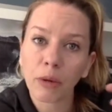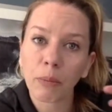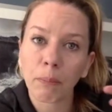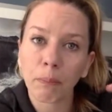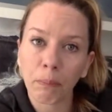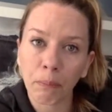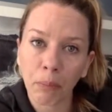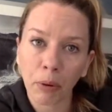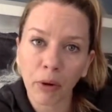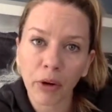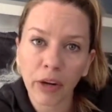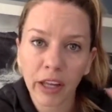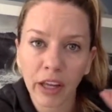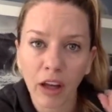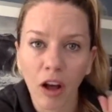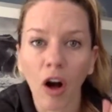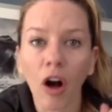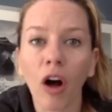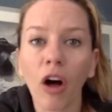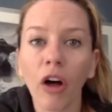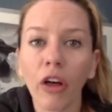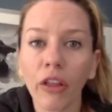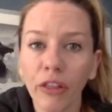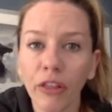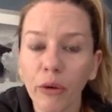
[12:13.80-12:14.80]
putting
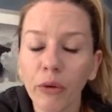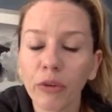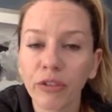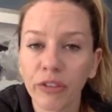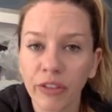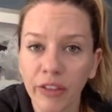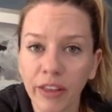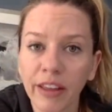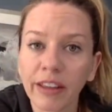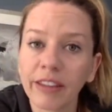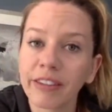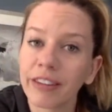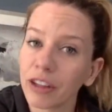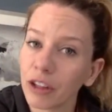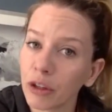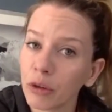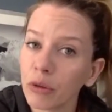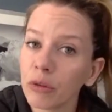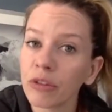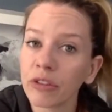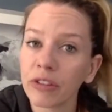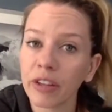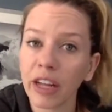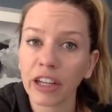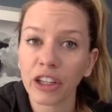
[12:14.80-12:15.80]
all those things that you
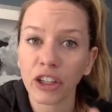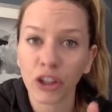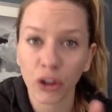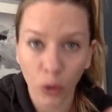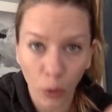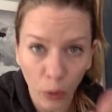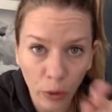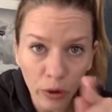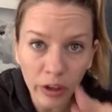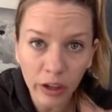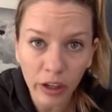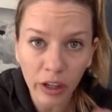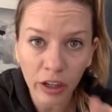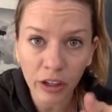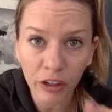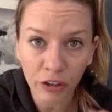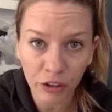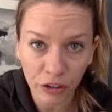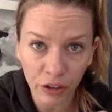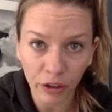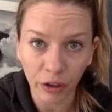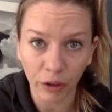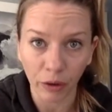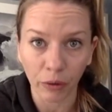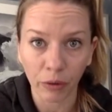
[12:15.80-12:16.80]
said you're going to
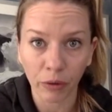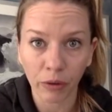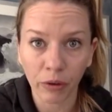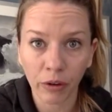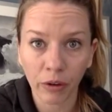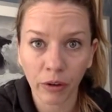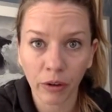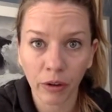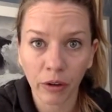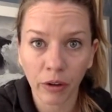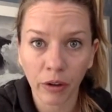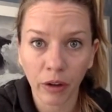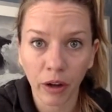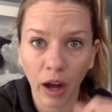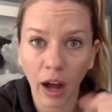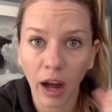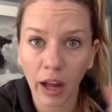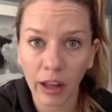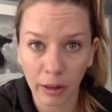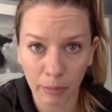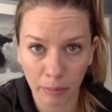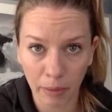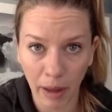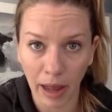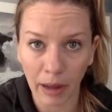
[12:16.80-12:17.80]
do on
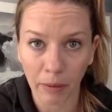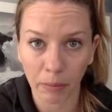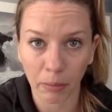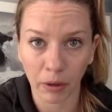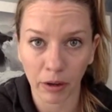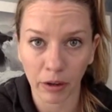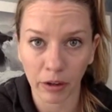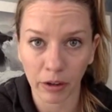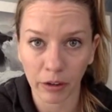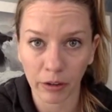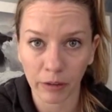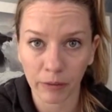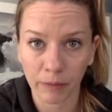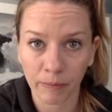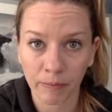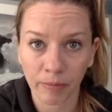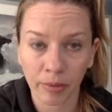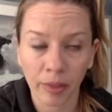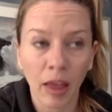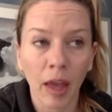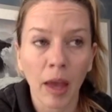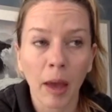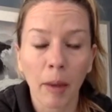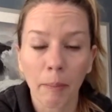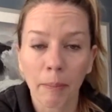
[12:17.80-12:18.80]
the back burner?
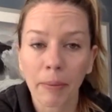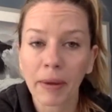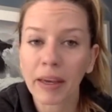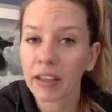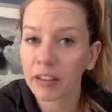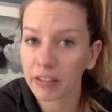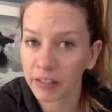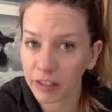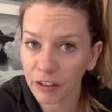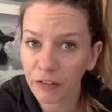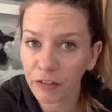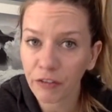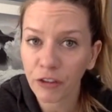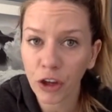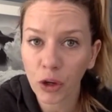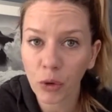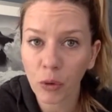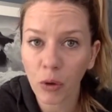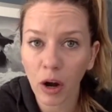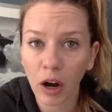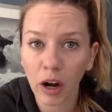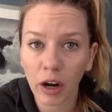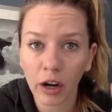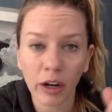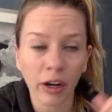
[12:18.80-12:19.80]
Because if you
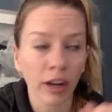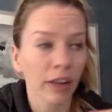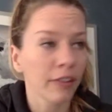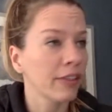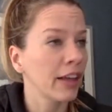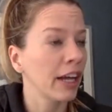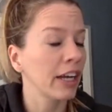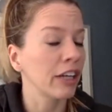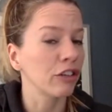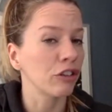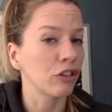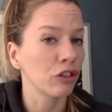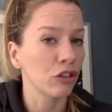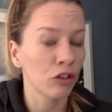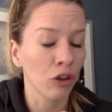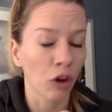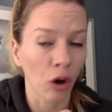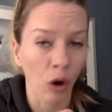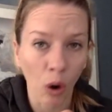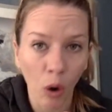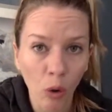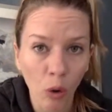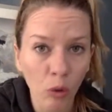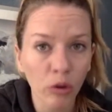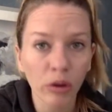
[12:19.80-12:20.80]
are, that is
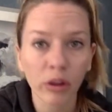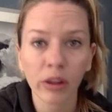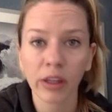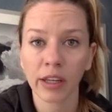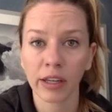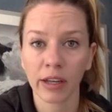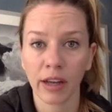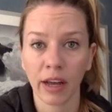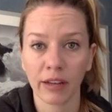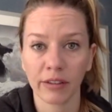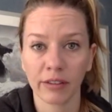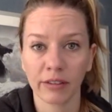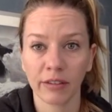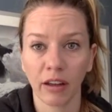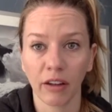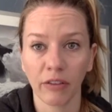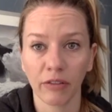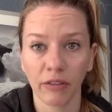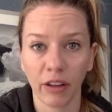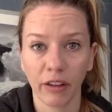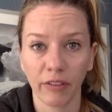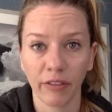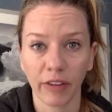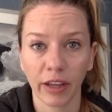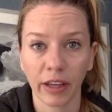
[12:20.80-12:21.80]
totally not
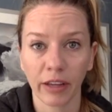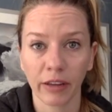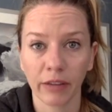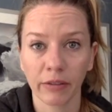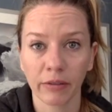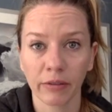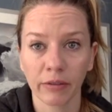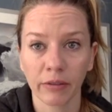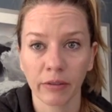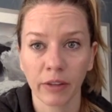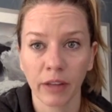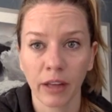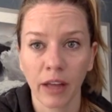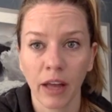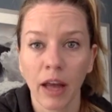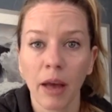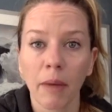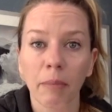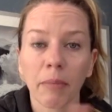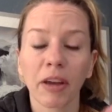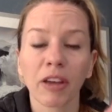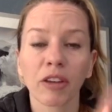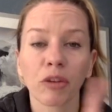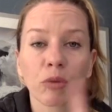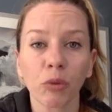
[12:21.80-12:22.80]
self-loving.
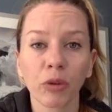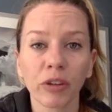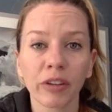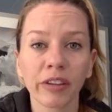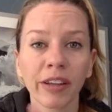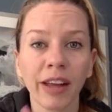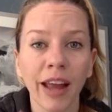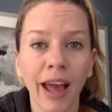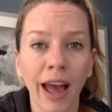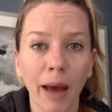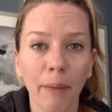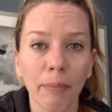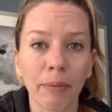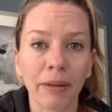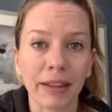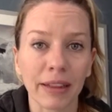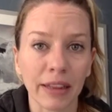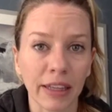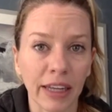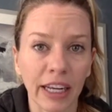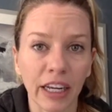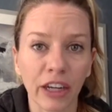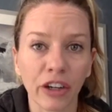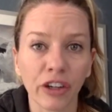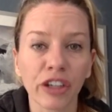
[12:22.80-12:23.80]
Because what's going to happen
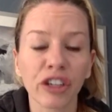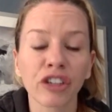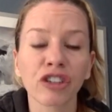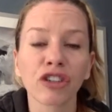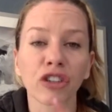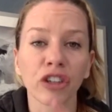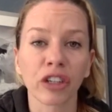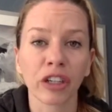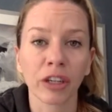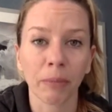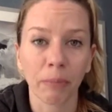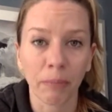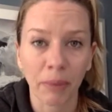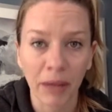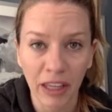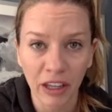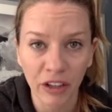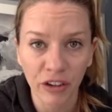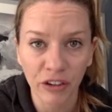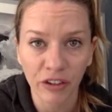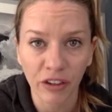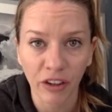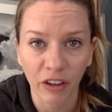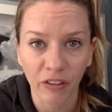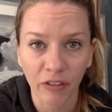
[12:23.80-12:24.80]
later is you're going to beat
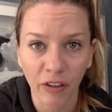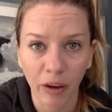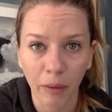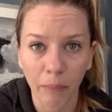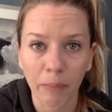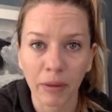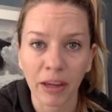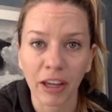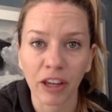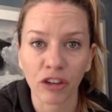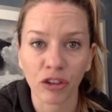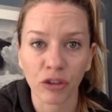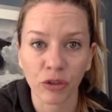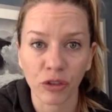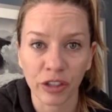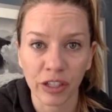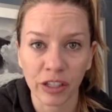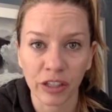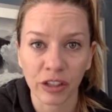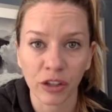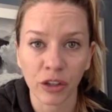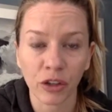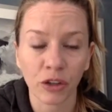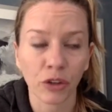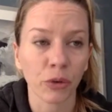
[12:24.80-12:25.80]
yourself up because you
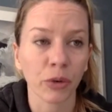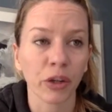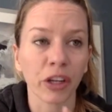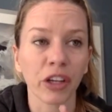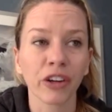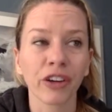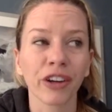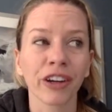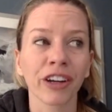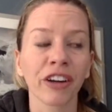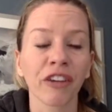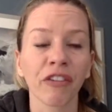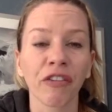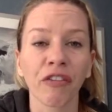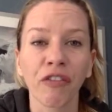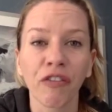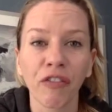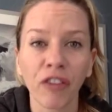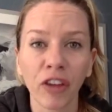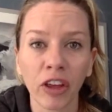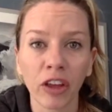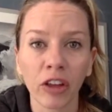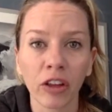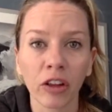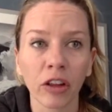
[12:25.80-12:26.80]
didn't do it. You're going to
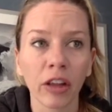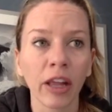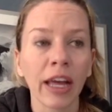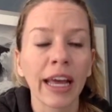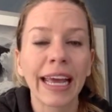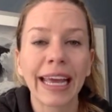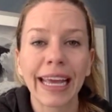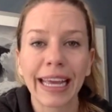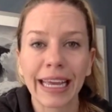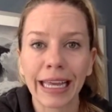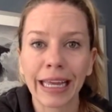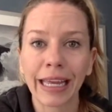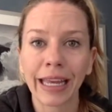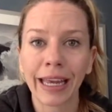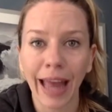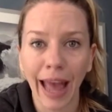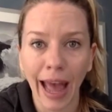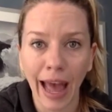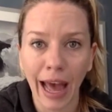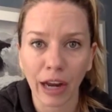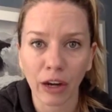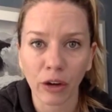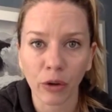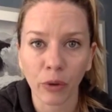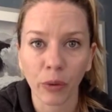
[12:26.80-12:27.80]
feel
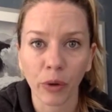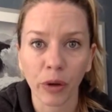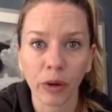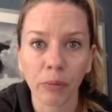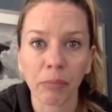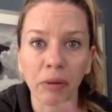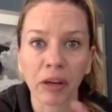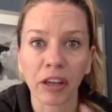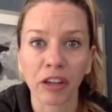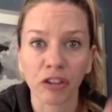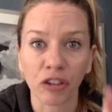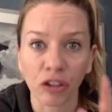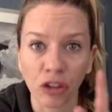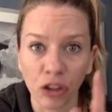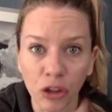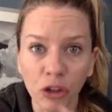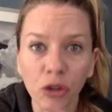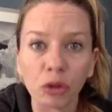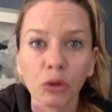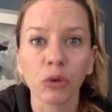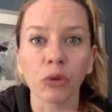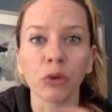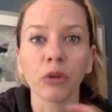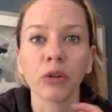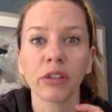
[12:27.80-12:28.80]
inadequate because
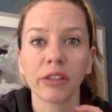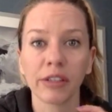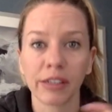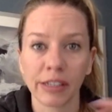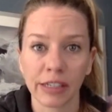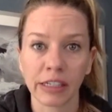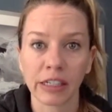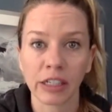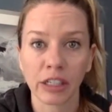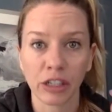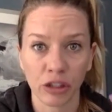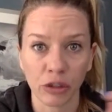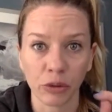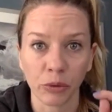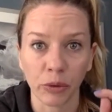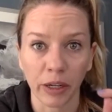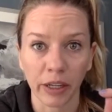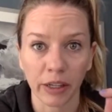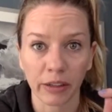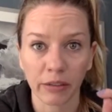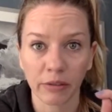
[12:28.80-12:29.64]
you didn't do it.